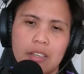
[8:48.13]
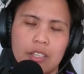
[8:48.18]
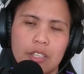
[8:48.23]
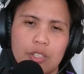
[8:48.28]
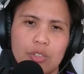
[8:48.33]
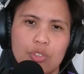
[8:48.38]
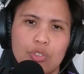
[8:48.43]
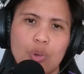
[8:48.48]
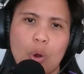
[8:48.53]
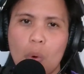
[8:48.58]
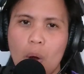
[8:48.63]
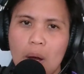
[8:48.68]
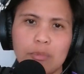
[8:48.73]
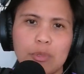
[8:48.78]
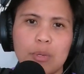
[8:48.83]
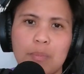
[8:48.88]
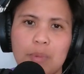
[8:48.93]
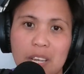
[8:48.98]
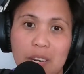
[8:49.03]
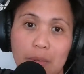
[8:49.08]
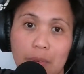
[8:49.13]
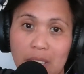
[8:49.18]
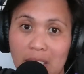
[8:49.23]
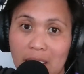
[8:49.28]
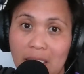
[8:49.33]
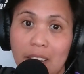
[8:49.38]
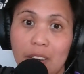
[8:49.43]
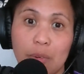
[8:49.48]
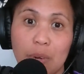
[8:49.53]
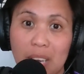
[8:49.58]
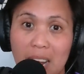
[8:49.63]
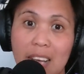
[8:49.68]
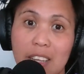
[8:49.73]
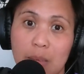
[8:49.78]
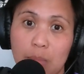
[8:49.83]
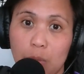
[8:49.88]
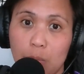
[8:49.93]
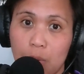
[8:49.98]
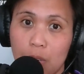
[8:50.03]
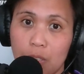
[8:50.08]
show up to be a
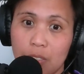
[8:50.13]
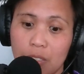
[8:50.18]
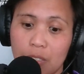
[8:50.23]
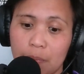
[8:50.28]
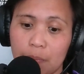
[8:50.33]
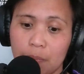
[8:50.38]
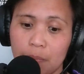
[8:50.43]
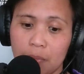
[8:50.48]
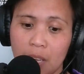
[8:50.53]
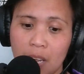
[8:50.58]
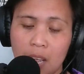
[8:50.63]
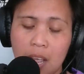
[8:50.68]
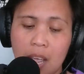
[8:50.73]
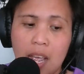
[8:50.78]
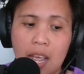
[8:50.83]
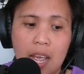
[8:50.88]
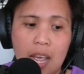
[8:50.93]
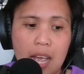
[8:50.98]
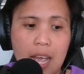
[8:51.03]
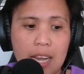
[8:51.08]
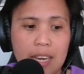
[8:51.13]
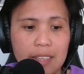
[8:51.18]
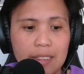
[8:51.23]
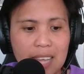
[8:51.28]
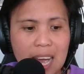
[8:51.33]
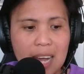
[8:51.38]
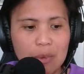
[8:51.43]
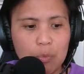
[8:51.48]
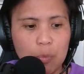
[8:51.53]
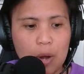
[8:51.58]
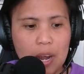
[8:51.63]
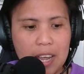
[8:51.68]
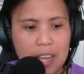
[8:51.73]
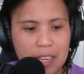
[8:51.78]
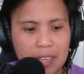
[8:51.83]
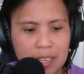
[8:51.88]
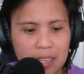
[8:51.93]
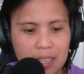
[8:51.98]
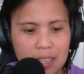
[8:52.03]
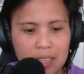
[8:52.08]
reliable person. And in that
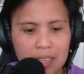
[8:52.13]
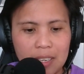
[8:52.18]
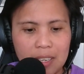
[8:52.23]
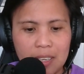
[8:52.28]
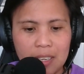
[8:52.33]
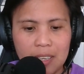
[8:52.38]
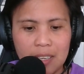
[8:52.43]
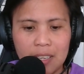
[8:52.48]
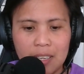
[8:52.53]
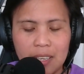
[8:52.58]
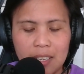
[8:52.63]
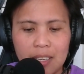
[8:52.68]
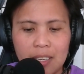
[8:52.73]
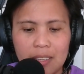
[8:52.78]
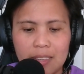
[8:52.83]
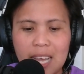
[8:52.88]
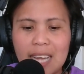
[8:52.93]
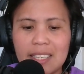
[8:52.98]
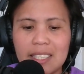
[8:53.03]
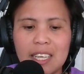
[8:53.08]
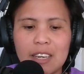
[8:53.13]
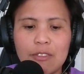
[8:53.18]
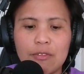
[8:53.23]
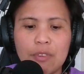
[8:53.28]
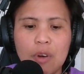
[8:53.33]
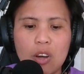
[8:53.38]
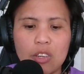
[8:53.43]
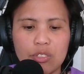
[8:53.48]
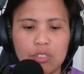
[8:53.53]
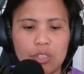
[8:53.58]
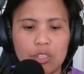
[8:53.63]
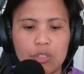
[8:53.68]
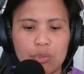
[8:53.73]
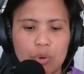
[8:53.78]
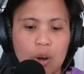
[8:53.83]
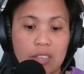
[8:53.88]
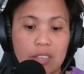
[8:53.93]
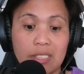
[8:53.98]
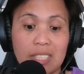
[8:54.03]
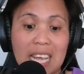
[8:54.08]
way, that can foster
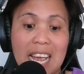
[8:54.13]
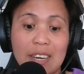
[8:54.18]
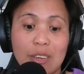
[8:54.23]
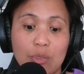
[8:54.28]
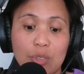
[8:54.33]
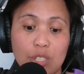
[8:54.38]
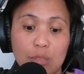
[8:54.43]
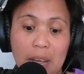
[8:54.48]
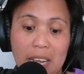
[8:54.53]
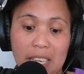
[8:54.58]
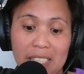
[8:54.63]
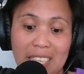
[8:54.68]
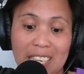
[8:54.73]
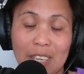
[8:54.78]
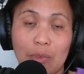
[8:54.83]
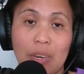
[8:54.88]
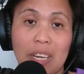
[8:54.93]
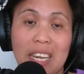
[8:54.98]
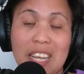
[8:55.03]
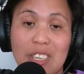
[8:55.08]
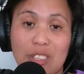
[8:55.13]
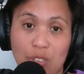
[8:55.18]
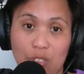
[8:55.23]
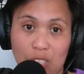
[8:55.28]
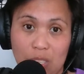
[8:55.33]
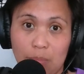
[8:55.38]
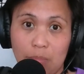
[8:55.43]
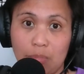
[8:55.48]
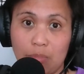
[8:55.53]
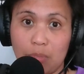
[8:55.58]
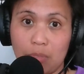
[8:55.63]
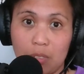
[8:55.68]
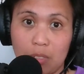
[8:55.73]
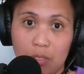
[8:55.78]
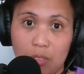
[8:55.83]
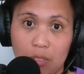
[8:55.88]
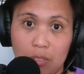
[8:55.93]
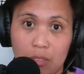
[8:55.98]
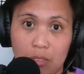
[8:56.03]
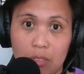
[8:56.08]
trust and respect in relationship
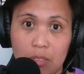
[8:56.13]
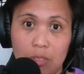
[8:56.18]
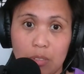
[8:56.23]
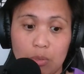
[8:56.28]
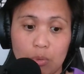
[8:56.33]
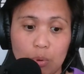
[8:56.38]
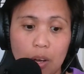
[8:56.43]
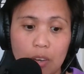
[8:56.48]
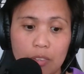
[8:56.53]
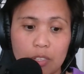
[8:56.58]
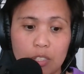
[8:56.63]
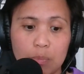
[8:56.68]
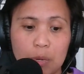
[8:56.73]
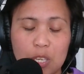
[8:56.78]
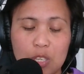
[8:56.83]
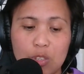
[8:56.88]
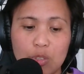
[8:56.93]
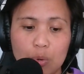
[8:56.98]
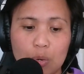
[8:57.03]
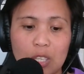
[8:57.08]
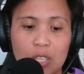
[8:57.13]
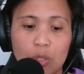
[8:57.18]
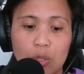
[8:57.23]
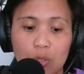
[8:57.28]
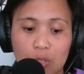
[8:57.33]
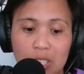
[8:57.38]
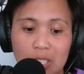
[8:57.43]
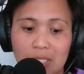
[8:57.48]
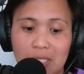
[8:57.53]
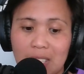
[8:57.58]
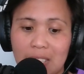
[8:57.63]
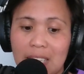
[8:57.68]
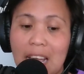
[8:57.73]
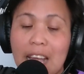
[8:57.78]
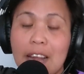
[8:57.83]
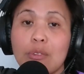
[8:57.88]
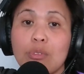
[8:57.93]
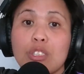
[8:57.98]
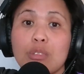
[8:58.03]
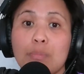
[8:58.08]
to others by ensuring consistent
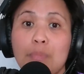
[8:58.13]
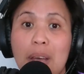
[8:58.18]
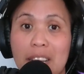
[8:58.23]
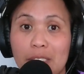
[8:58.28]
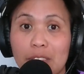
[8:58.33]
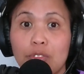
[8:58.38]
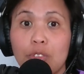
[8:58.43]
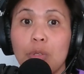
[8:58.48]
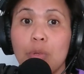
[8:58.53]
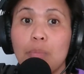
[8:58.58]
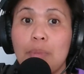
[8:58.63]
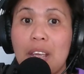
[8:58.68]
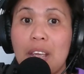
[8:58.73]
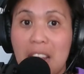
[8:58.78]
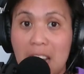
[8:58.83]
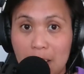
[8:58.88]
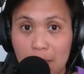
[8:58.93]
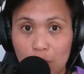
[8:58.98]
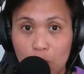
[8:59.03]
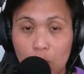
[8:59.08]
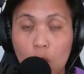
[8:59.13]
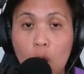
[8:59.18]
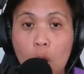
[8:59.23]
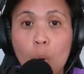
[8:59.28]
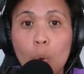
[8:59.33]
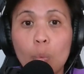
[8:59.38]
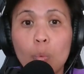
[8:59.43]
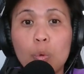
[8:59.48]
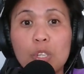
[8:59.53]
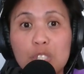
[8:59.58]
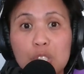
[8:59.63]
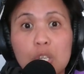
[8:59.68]
and respectful behavior, which